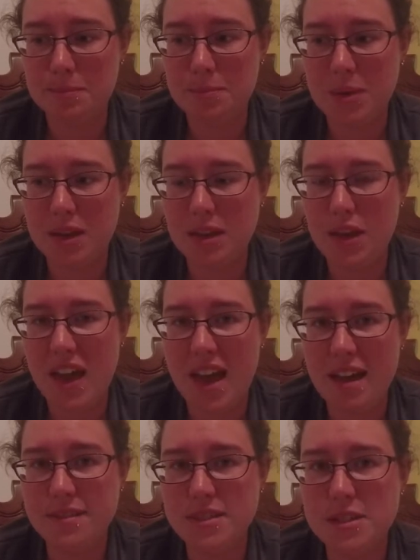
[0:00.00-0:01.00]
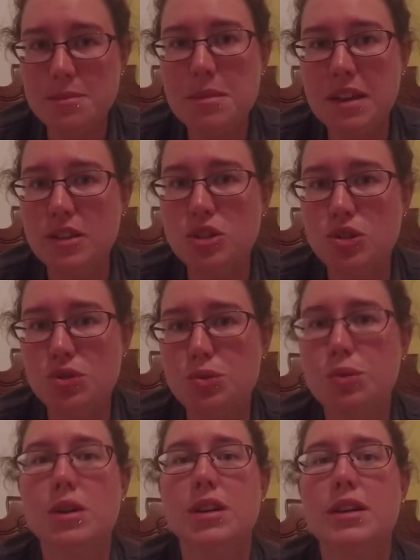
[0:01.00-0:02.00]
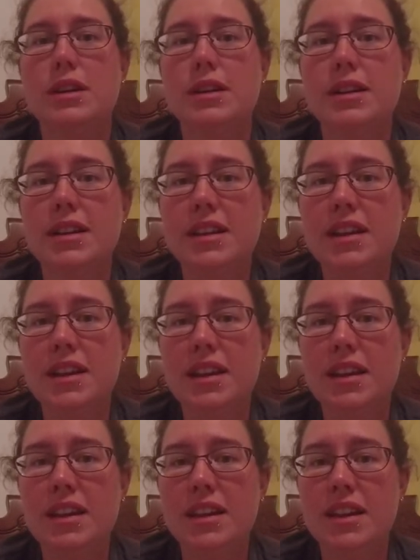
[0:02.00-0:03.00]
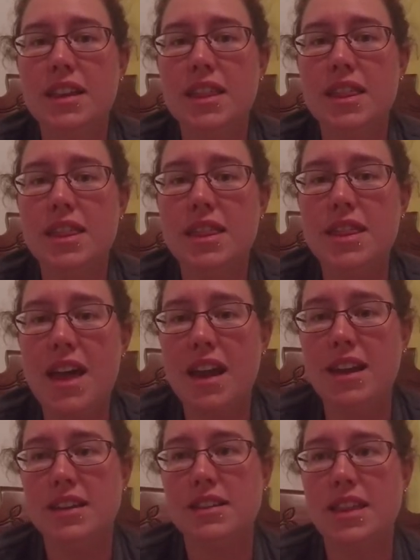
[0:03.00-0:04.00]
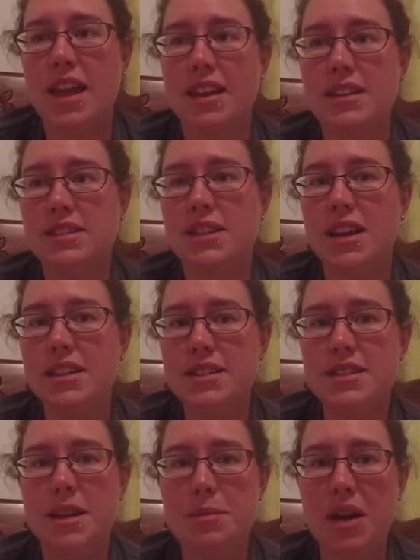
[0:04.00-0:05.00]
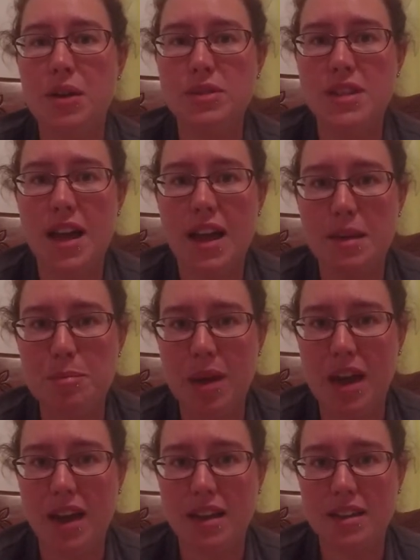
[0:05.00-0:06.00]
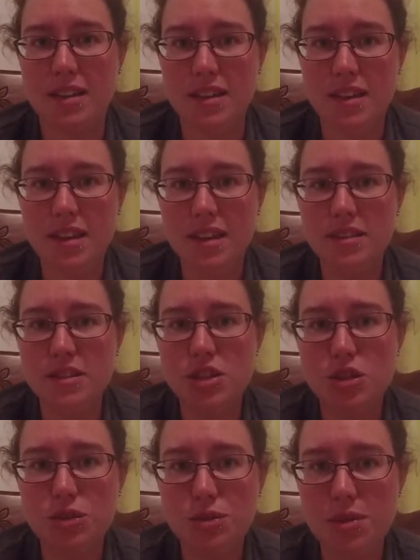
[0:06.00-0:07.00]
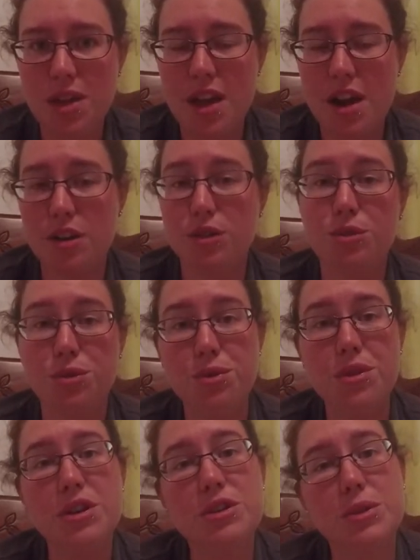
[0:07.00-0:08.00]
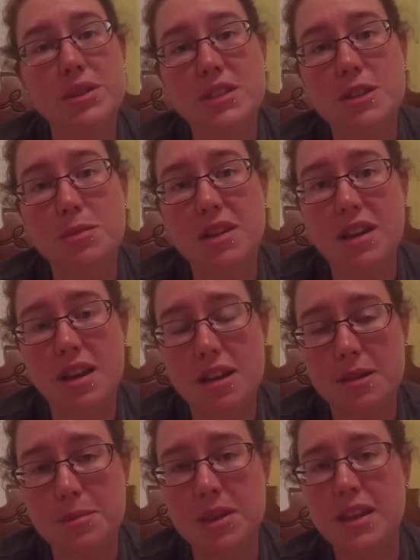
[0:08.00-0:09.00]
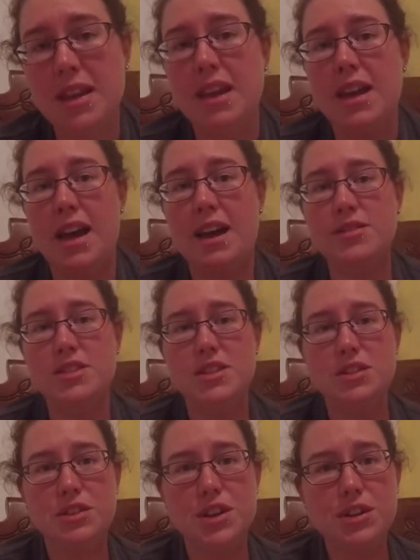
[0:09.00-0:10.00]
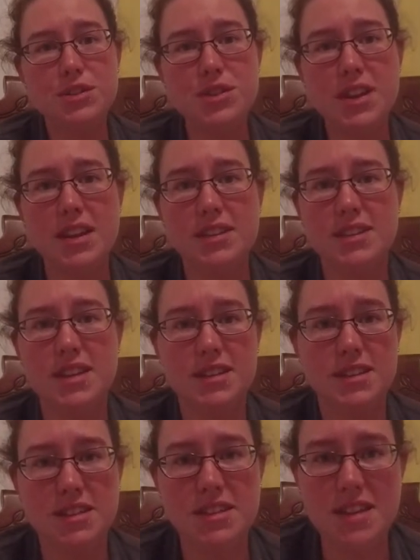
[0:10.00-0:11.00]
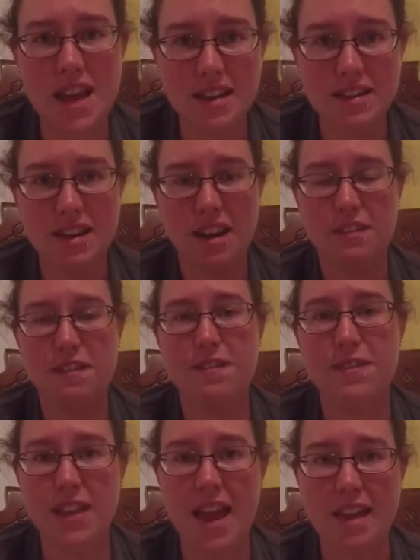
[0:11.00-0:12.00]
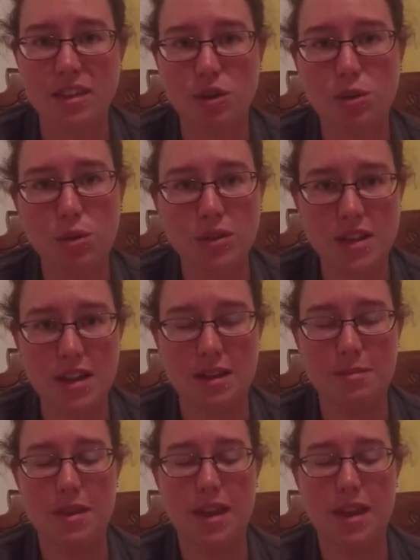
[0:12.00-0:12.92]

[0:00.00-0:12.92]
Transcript: but you have to make sure that it does somehow tie back into who they are or who they're going to become. Obviously your character can't stay stagnant and flat the whole time.